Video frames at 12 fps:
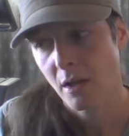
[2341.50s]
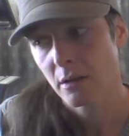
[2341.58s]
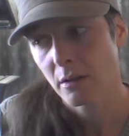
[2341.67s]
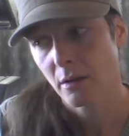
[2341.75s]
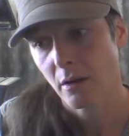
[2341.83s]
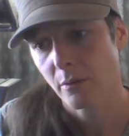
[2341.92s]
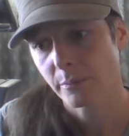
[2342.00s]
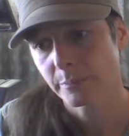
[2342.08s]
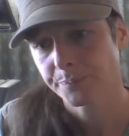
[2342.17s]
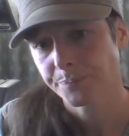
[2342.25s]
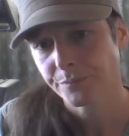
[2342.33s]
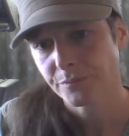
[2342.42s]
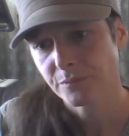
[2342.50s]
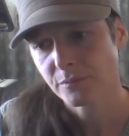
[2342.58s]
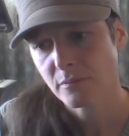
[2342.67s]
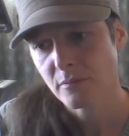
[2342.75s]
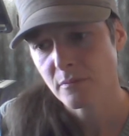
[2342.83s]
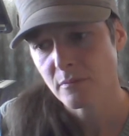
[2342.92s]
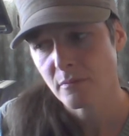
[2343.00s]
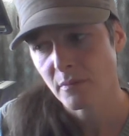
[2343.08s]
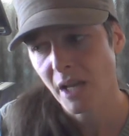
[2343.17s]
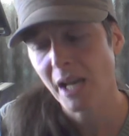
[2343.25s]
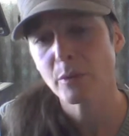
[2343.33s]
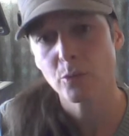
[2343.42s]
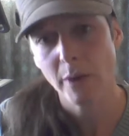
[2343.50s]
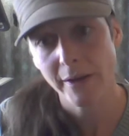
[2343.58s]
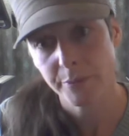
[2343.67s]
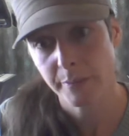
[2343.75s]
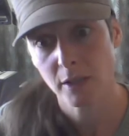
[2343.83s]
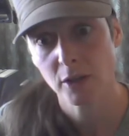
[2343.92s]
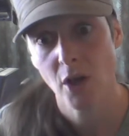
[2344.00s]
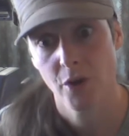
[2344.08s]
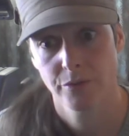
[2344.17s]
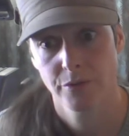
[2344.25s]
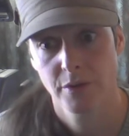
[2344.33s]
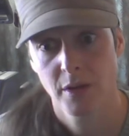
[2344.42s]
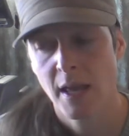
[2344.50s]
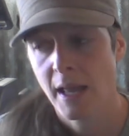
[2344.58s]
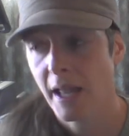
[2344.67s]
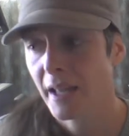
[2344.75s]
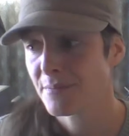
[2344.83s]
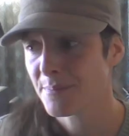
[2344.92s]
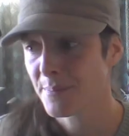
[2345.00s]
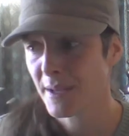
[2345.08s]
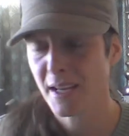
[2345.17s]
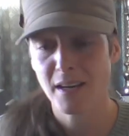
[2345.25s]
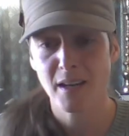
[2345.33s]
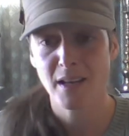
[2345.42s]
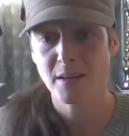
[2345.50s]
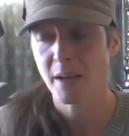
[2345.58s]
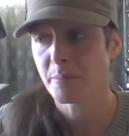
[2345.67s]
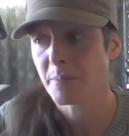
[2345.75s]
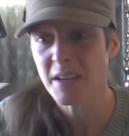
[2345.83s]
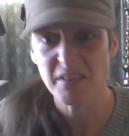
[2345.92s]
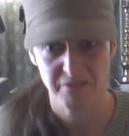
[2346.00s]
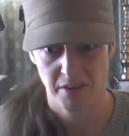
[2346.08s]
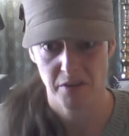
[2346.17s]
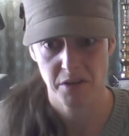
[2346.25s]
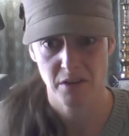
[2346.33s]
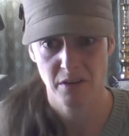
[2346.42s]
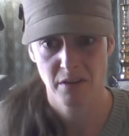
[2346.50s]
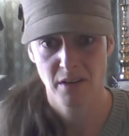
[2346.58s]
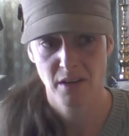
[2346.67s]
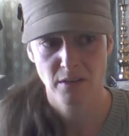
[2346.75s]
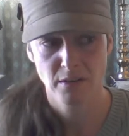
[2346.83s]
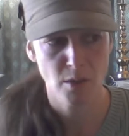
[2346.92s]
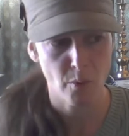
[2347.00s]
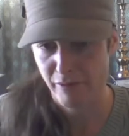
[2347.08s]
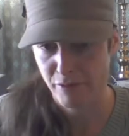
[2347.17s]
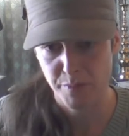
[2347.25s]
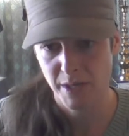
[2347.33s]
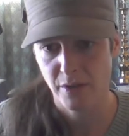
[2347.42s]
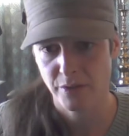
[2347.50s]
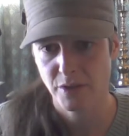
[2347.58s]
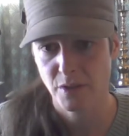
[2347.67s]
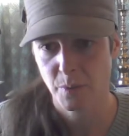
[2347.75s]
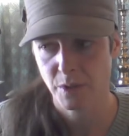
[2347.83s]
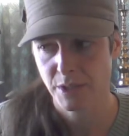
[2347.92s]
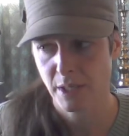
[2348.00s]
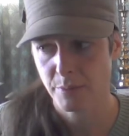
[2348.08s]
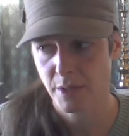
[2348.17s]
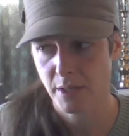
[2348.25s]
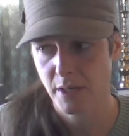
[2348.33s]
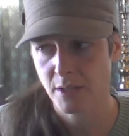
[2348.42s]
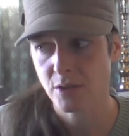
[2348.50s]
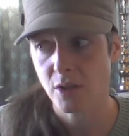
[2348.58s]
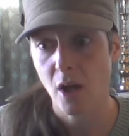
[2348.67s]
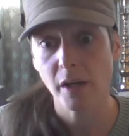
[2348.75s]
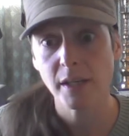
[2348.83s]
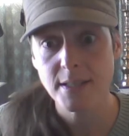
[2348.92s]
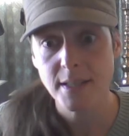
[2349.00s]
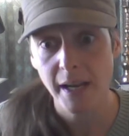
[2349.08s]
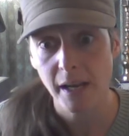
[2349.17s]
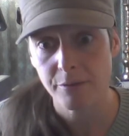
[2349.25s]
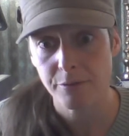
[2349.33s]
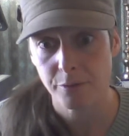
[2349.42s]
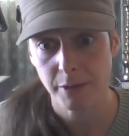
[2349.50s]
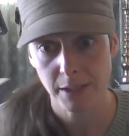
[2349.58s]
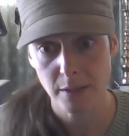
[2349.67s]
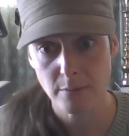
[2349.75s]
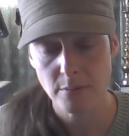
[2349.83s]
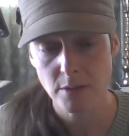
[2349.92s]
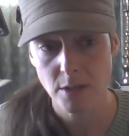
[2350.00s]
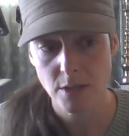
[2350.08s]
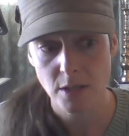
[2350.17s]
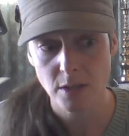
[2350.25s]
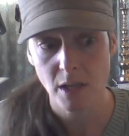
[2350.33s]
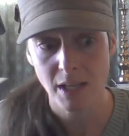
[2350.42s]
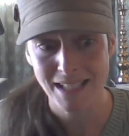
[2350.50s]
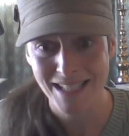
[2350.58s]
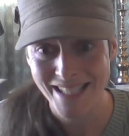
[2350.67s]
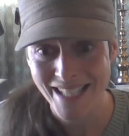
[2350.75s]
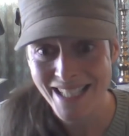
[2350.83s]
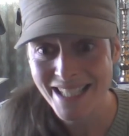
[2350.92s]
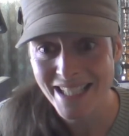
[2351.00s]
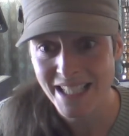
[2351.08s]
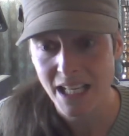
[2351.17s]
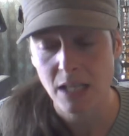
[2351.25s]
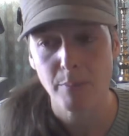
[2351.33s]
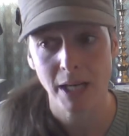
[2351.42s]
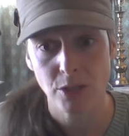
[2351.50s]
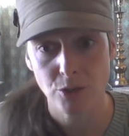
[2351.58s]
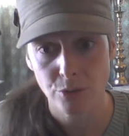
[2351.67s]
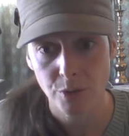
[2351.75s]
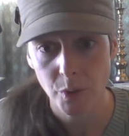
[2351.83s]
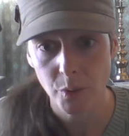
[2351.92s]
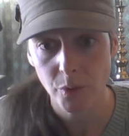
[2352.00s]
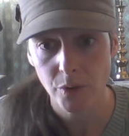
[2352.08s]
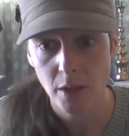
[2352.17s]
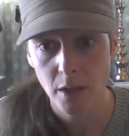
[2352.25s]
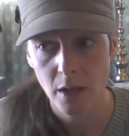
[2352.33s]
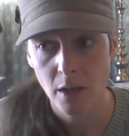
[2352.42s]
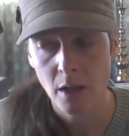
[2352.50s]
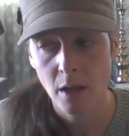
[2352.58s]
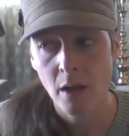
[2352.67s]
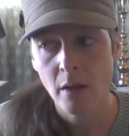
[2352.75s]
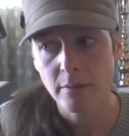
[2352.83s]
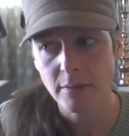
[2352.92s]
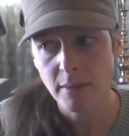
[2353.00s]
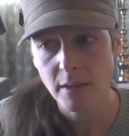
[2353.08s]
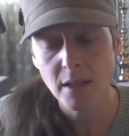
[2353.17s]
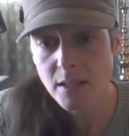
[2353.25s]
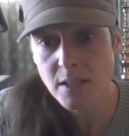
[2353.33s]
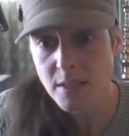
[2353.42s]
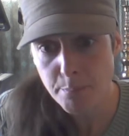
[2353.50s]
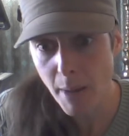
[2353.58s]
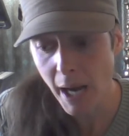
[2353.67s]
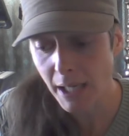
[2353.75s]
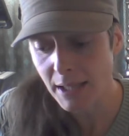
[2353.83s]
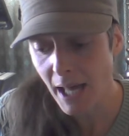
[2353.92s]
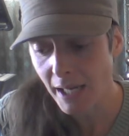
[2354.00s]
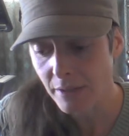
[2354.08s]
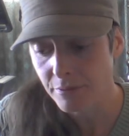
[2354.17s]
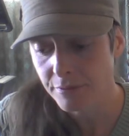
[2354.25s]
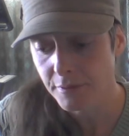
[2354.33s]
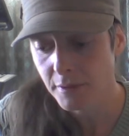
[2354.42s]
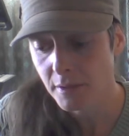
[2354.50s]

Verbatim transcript: You know, I would rather be alone and be and, and be a failure to everybody else's perception. As long as I have freedom to just exist in my truth, it's just my life.